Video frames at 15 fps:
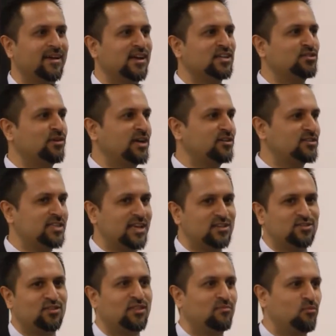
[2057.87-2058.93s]
So he
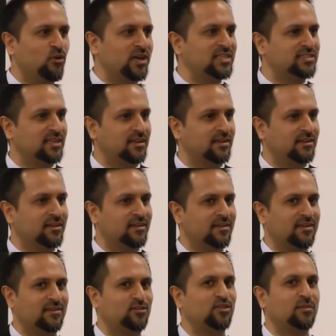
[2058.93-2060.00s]
says to the muazzin,
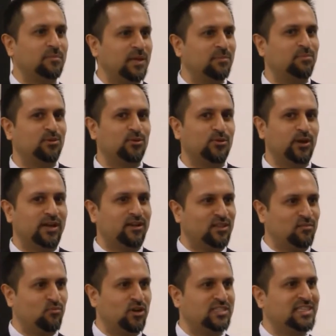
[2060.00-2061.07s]
to the people who hear the
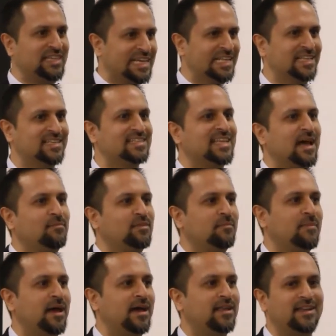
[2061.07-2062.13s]
muazzin, kill and stab the
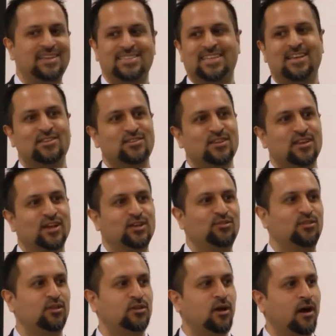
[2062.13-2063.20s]
man, and he says to
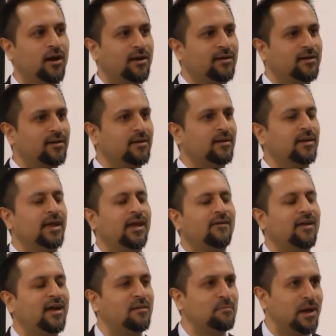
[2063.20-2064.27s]
the dog, here I
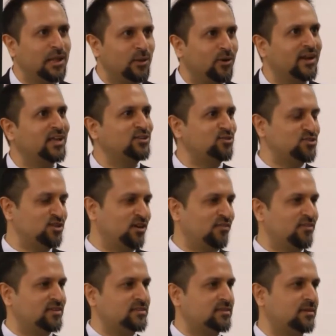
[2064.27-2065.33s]
am, my Lord, at your
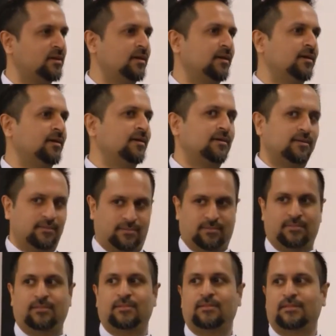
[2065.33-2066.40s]
service.
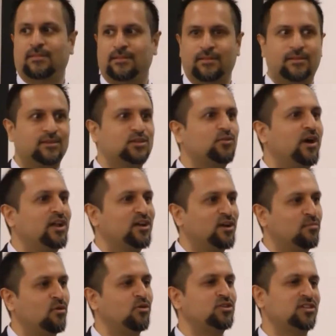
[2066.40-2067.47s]
There's quite a
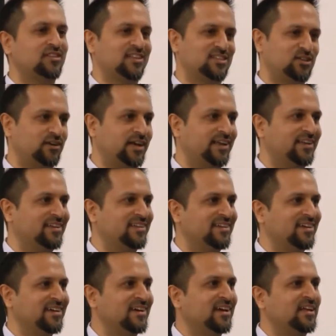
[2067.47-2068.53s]
commotion that's created.
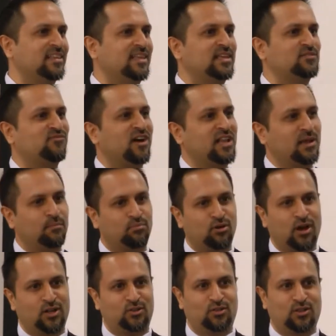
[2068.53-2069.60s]
He's finally
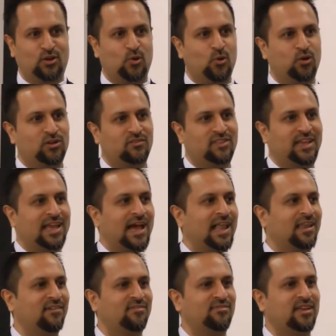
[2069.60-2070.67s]
brought to the court of the
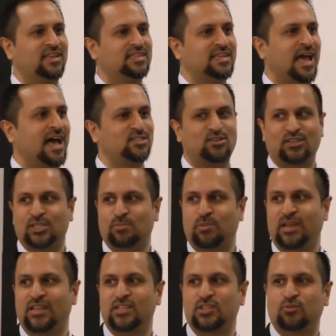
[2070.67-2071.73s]
caliph, and he's asked to
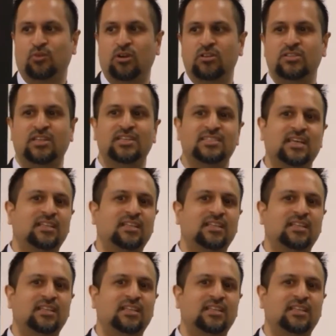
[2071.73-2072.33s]
explain his words, and he